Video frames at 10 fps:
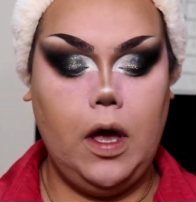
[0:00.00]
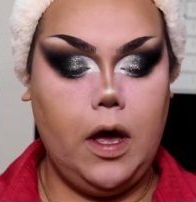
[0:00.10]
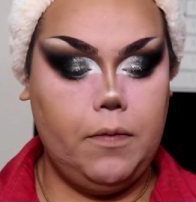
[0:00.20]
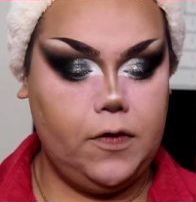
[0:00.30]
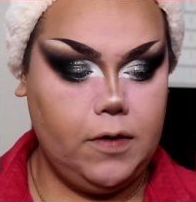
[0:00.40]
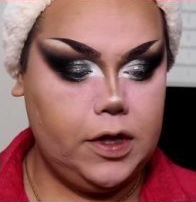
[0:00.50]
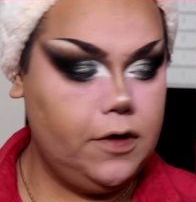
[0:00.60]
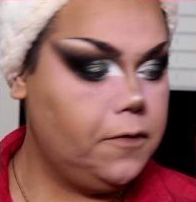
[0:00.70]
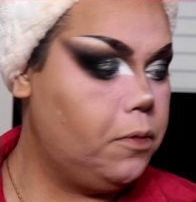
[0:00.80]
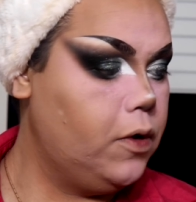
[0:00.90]
Um, so at
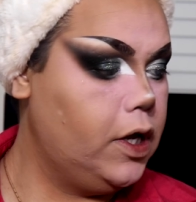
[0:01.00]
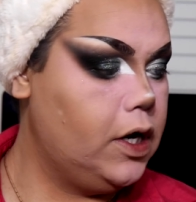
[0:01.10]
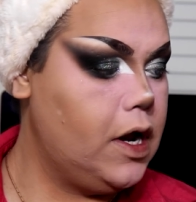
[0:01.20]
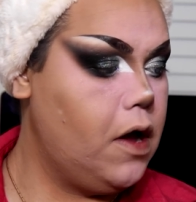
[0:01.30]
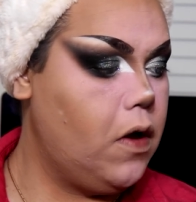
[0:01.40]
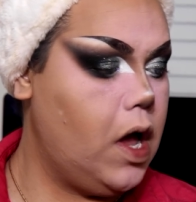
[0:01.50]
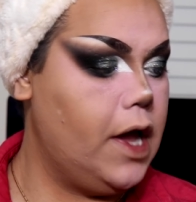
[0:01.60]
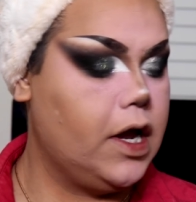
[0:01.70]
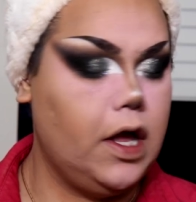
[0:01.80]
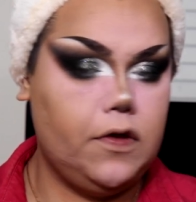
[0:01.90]
this point now
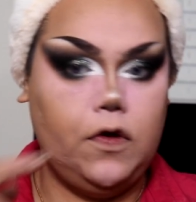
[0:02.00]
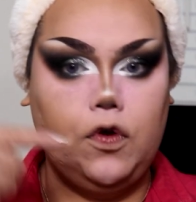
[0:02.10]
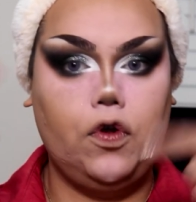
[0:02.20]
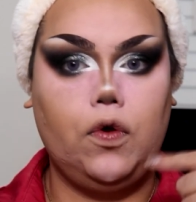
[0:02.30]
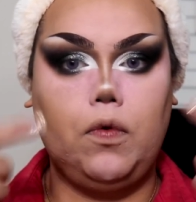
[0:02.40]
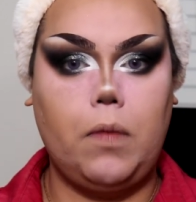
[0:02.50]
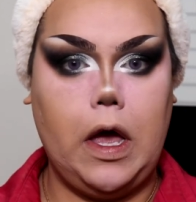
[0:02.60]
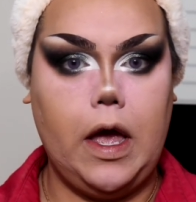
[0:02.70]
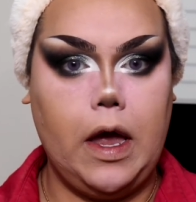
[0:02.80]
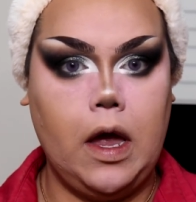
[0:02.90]
I got to do
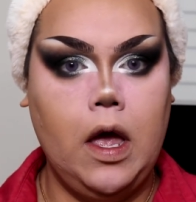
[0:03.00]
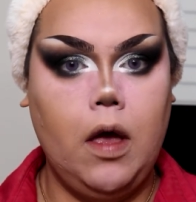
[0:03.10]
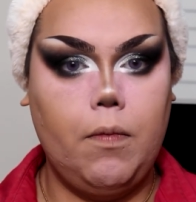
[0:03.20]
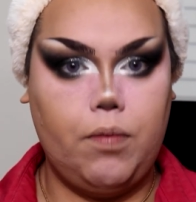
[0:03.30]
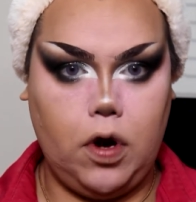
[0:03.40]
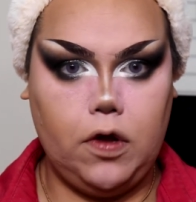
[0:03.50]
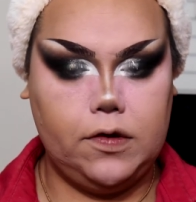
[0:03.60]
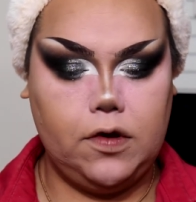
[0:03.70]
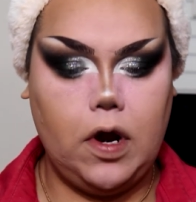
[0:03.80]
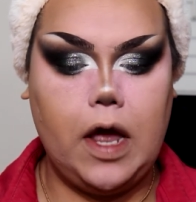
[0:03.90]
my
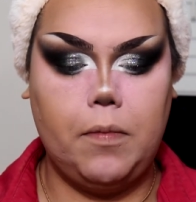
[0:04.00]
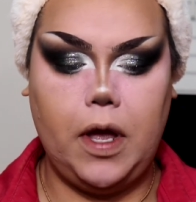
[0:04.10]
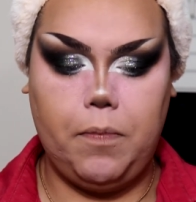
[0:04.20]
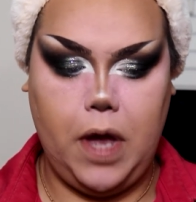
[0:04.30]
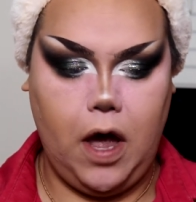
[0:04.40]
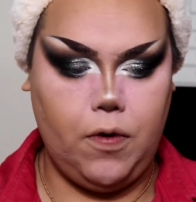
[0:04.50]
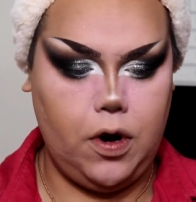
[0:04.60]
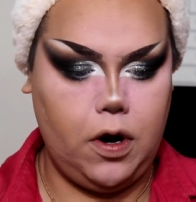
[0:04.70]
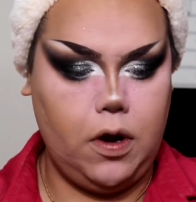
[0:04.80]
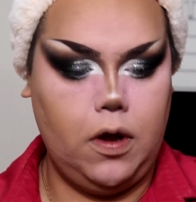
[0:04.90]
bronzer and my
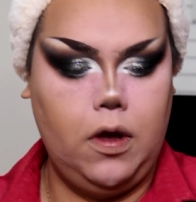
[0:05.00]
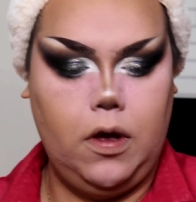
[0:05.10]
powder.